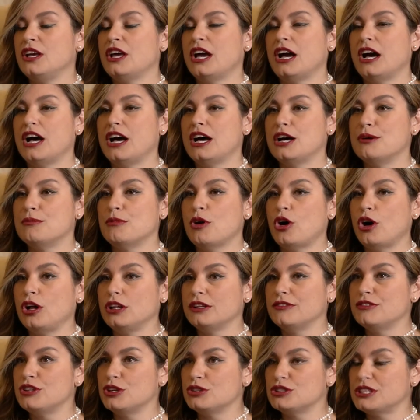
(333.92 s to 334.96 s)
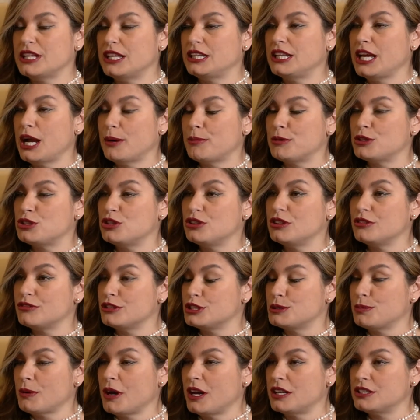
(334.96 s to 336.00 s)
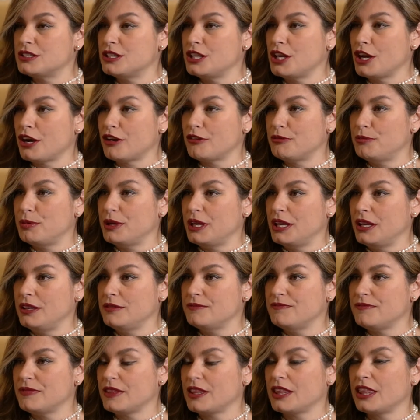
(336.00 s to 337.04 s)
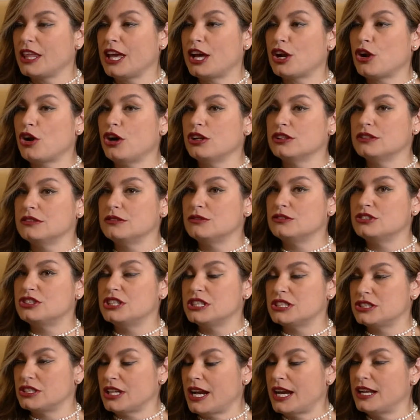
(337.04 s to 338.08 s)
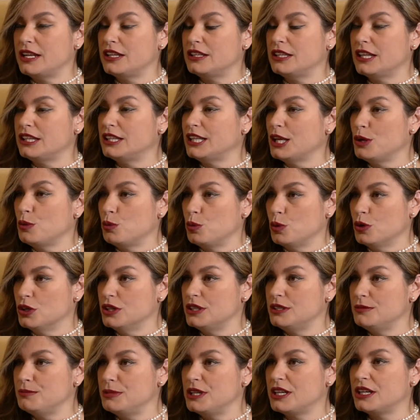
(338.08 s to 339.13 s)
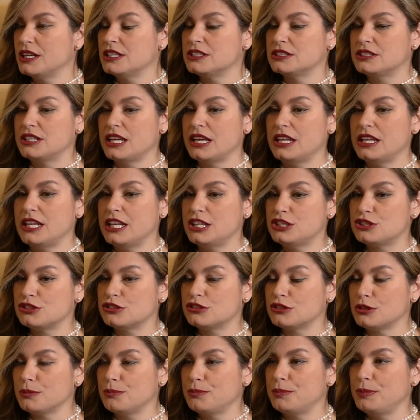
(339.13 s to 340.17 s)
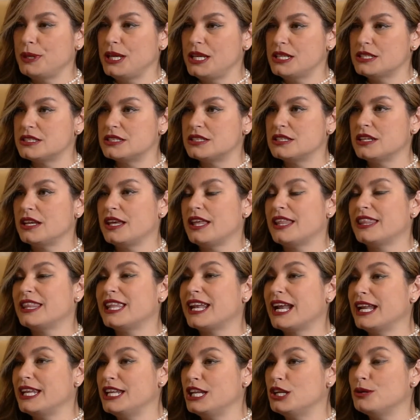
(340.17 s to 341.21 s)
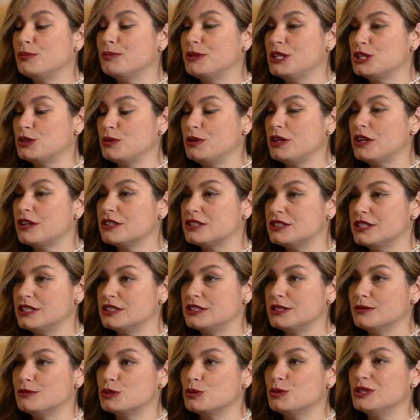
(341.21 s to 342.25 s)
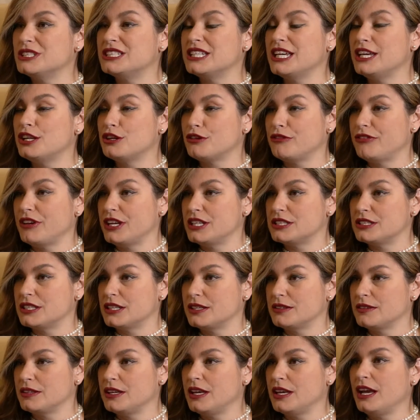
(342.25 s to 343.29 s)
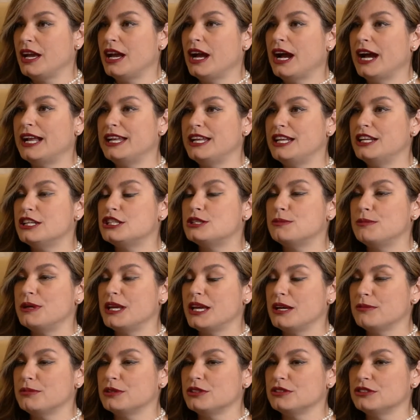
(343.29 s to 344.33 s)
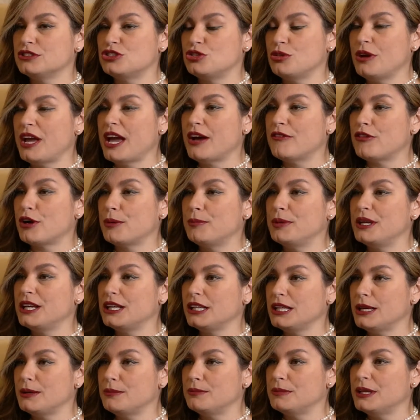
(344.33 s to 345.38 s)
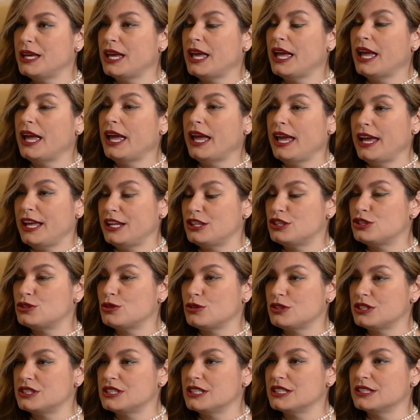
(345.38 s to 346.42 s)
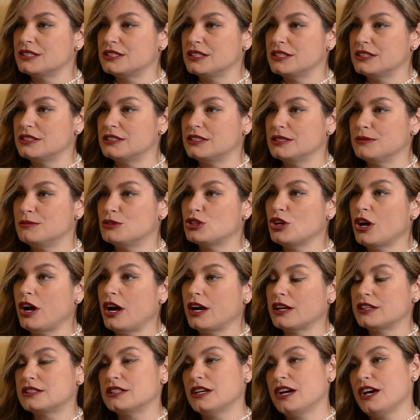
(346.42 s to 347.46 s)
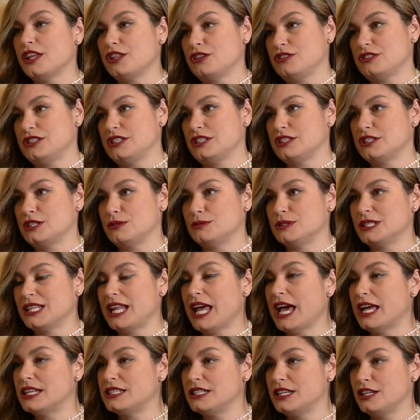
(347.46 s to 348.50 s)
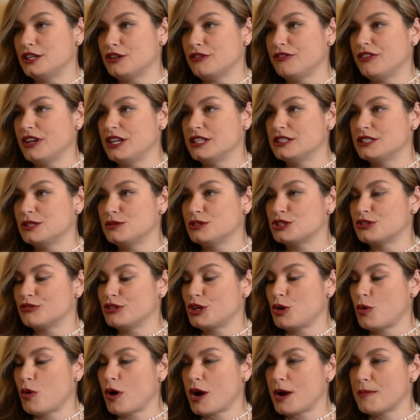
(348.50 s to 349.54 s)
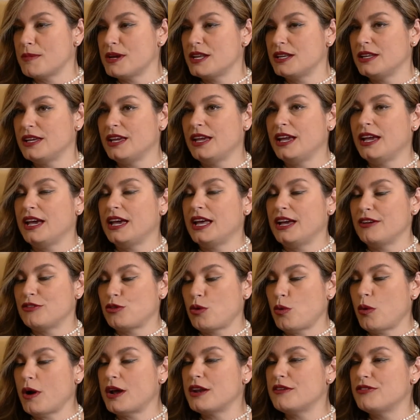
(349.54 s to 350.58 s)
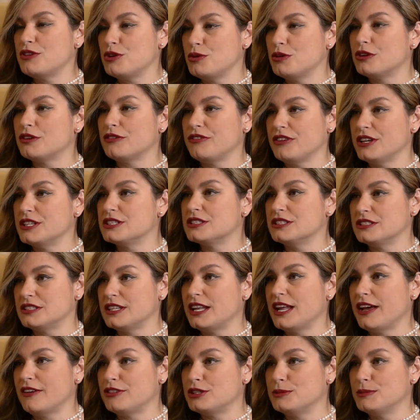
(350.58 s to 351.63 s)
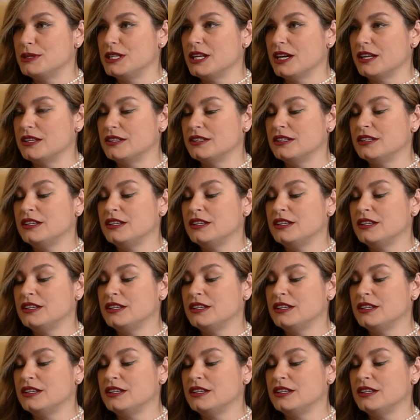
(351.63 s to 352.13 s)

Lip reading: All of those had the opportunity to respond to the RFP. Not all decided that they would, because an integral piece that I needed between our systems was interfacing. I needed to be able to have our PLM and sourcing system talk to other systems. It had to interface. It was a requirement. I have quite a few interfaces that have to be done.